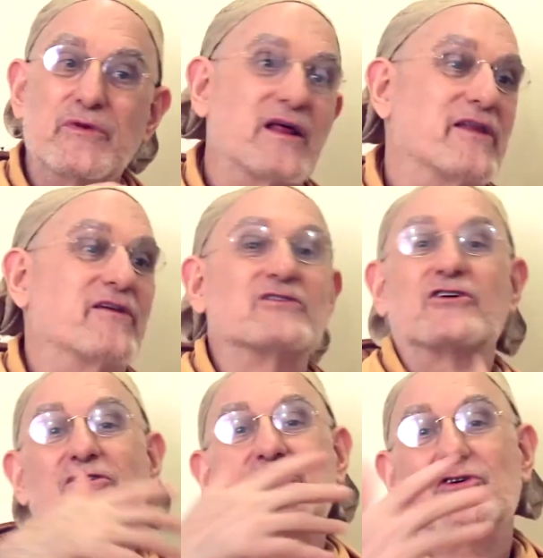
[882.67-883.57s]
and then there's
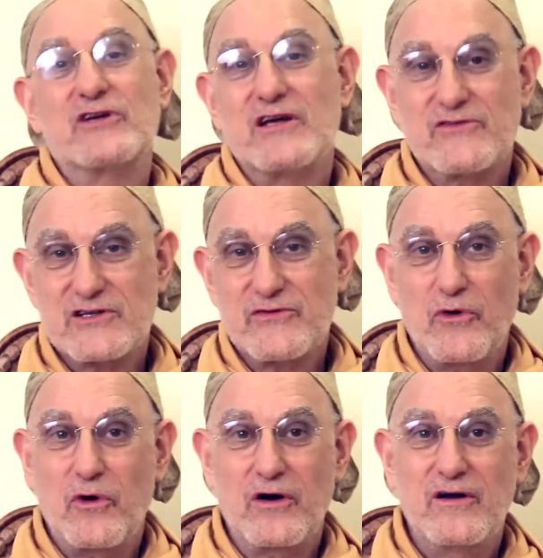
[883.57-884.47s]
also gifts
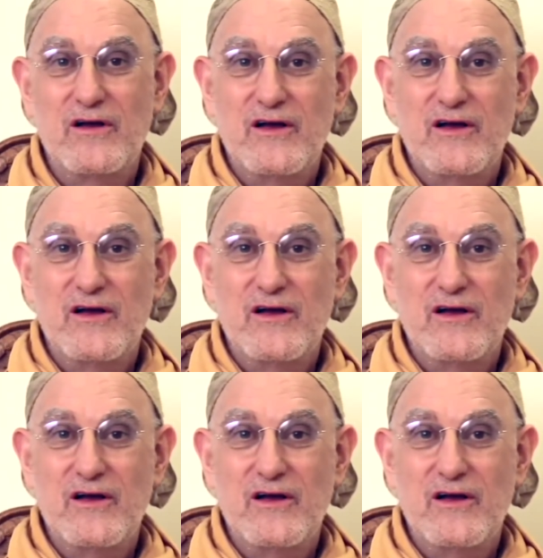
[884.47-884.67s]
for